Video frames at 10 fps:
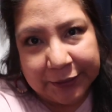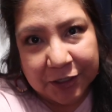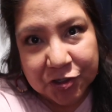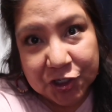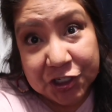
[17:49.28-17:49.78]

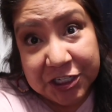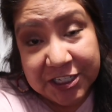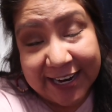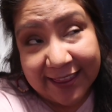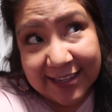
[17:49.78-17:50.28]
laundry chit
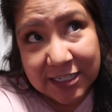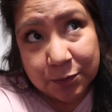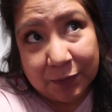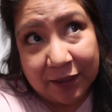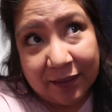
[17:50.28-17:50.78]
chat
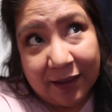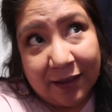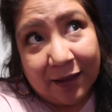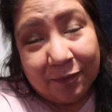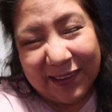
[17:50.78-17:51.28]
this month
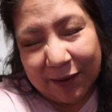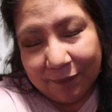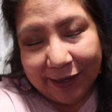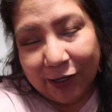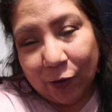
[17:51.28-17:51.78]
it
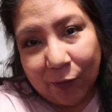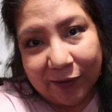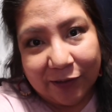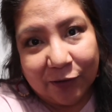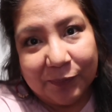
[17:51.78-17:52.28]
might go
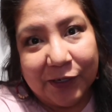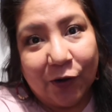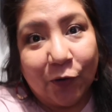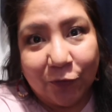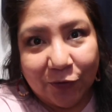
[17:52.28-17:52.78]
a little bit
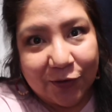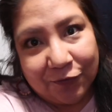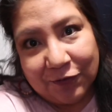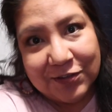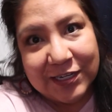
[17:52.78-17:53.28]
over the
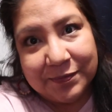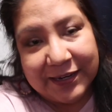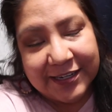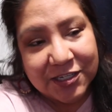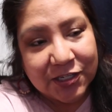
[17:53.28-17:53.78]
15 minutes.